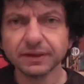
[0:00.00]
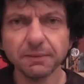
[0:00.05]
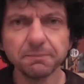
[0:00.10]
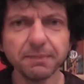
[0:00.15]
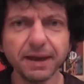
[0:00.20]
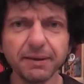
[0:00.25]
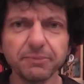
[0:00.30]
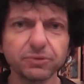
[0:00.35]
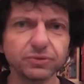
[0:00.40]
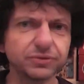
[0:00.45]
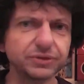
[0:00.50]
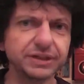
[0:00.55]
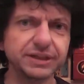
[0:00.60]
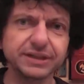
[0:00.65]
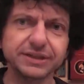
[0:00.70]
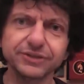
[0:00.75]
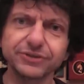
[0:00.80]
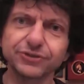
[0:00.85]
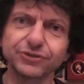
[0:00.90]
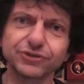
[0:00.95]

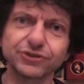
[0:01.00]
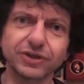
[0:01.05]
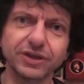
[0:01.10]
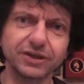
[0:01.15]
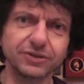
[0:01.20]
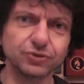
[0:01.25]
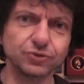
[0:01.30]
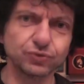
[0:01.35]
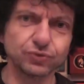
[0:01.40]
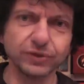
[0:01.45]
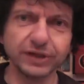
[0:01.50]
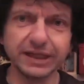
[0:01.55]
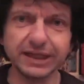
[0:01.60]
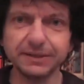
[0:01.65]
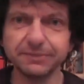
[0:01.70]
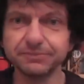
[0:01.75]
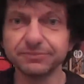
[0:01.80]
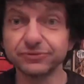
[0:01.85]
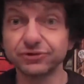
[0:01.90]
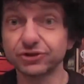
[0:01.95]
memories,
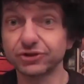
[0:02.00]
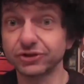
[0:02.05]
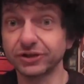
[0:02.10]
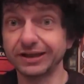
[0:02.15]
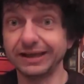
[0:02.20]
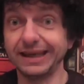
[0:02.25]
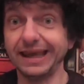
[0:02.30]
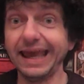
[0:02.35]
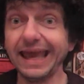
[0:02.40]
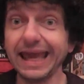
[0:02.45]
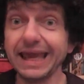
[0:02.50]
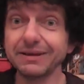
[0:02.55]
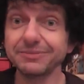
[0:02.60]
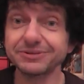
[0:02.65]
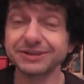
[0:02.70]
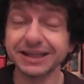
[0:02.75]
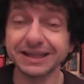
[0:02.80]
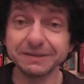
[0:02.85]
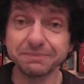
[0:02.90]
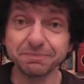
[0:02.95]
dreams,
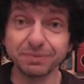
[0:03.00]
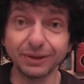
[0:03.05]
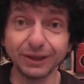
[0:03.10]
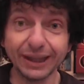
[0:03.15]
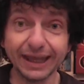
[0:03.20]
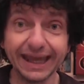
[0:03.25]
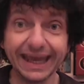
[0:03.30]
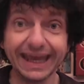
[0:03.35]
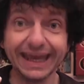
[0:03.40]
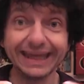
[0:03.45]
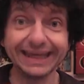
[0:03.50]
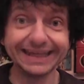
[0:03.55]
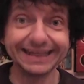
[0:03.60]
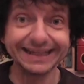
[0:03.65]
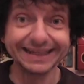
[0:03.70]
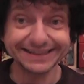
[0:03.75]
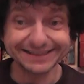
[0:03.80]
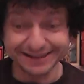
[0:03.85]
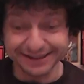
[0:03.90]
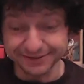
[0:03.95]
games that he played,
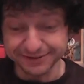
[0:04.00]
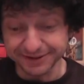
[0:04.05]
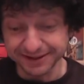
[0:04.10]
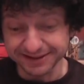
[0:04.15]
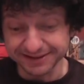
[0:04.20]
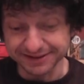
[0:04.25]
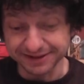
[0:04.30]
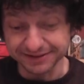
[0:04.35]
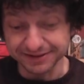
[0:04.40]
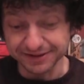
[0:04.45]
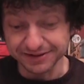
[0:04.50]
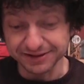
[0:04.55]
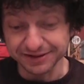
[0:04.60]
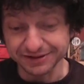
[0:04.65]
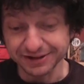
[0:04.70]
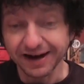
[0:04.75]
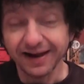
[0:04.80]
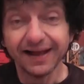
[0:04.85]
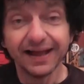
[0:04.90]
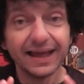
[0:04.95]
etc, etc,
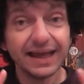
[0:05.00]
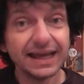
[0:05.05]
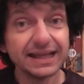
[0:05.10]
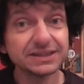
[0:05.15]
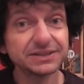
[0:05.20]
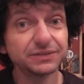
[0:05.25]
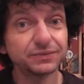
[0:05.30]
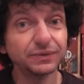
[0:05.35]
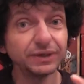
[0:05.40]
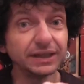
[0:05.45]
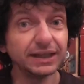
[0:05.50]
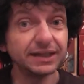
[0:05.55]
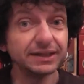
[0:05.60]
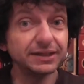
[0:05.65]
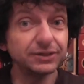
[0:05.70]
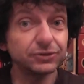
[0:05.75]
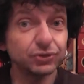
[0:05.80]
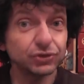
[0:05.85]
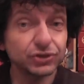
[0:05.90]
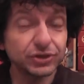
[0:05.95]
etc. It's really an
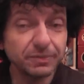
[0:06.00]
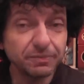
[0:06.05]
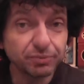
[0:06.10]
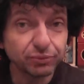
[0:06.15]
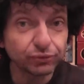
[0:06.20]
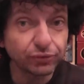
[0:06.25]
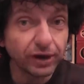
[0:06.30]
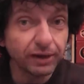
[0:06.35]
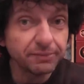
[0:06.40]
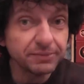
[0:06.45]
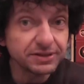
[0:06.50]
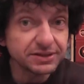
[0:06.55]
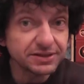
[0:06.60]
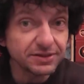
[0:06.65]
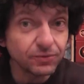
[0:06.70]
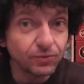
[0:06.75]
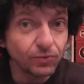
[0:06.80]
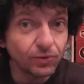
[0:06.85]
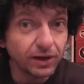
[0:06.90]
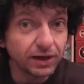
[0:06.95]
interesting premise
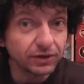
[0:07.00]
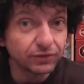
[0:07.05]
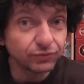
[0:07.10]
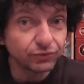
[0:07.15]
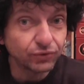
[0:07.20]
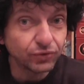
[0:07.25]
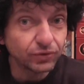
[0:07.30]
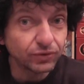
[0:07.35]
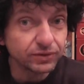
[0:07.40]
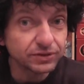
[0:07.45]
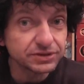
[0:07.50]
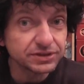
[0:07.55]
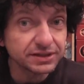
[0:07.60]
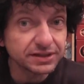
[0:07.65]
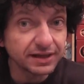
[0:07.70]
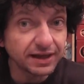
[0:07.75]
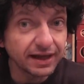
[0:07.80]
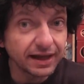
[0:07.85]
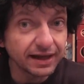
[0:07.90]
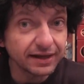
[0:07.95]
and one, of course,
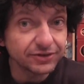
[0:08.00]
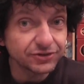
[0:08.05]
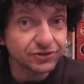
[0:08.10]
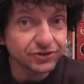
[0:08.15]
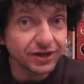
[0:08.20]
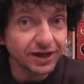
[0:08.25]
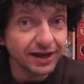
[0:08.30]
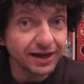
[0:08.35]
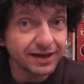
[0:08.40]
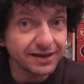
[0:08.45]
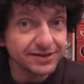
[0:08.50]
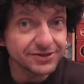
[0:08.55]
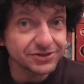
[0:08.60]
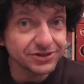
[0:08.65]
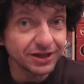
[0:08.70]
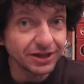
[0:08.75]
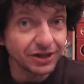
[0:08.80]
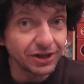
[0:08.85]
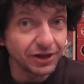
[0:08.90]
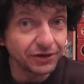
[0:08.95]
that has
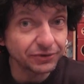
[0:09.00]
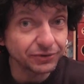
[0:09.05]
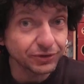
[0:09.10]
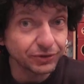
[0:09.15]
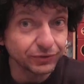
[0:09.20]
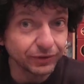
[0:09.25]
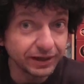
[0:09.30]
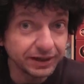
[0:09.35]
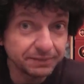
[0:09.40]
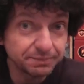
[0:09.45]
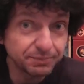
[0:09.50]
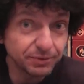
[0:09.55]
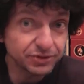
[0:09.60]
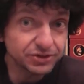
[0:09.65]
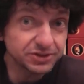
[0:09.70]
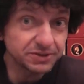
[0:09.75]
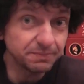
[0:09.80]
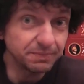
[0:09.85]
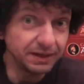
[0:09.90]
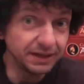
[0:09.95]
a lot of creative
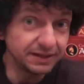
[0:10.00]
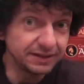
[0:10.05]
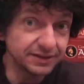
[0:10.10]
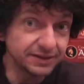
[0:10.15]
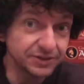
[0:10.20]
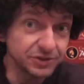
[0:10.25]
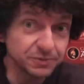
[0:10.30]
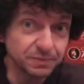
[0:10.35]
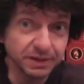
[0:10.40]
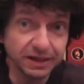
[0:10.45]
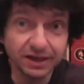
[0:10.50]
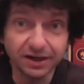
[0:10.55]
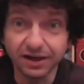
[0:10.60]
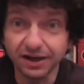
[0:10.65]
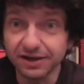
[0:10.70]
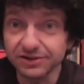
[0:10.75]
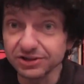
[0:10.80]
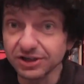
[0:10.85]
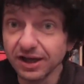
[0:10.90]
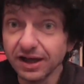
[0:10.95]
possibilities
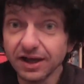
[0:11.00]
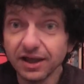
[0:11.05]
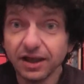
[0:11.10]
because